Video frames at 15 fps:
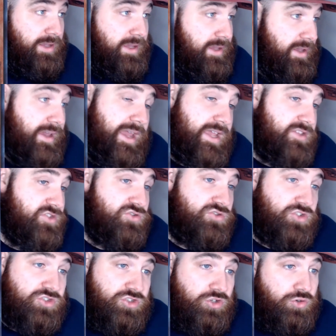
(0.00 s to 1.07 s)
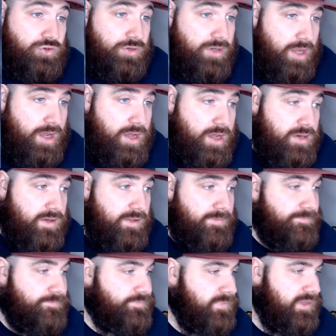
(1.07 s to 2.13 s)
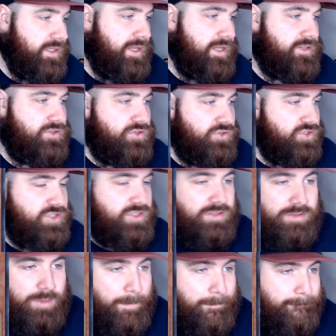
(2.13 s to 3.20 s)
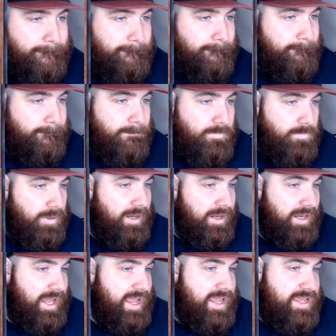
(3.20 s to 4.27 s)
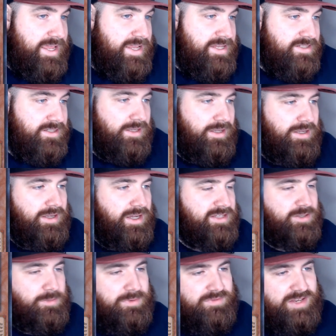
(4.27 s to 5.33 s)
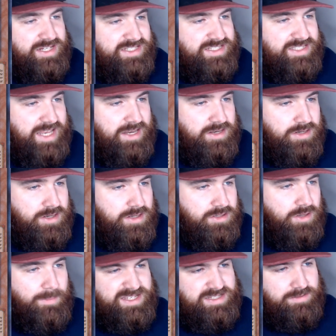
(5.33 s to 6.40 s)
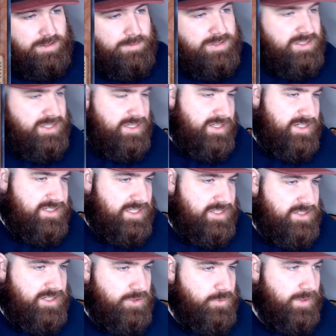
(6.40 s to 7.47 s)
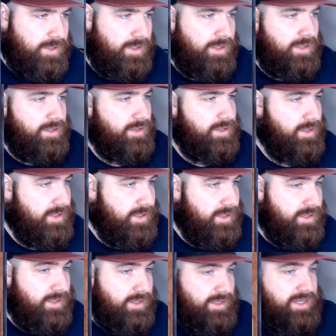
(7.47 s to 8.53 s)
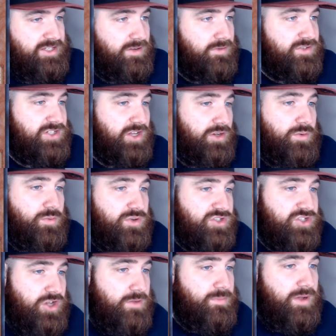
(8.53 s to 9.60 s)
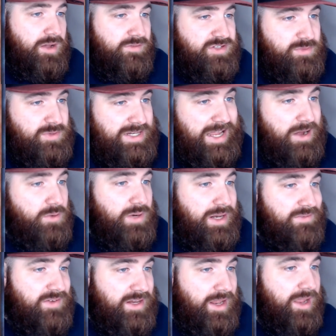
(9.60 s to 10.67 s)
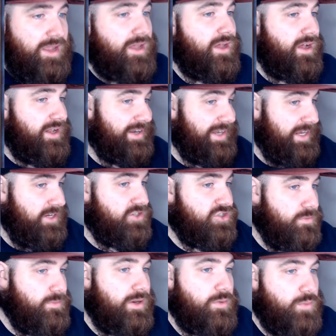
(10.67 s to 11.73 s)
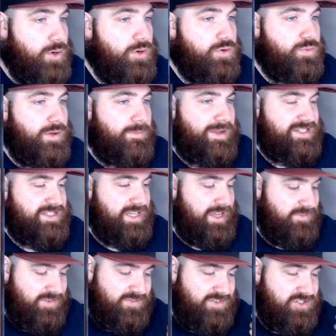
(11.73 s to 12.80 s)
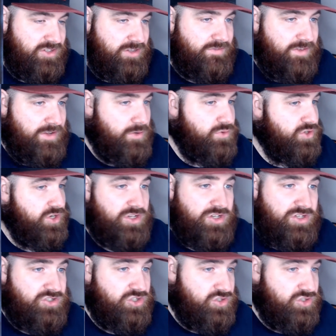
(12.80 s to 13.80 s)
It's just a good card. It does plays. It's a little bit of an extender, not massively, it extends a little bit. It's obviously only 1 turn, but obviously we now live in a link summoning world where basically even if it's on the field, you can just